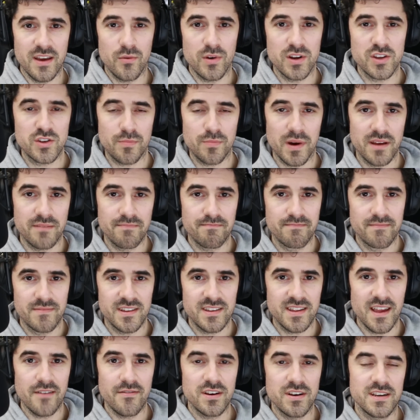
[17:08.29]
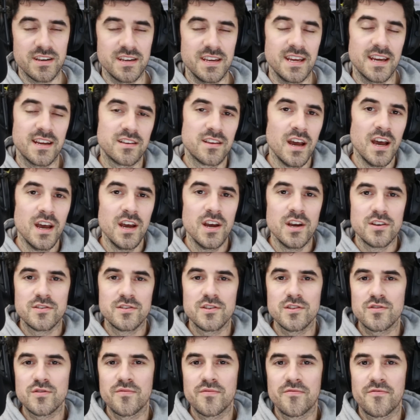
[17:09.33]
Which by 70? And
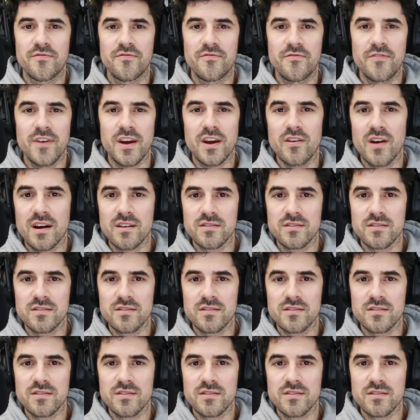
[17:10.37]
just to figure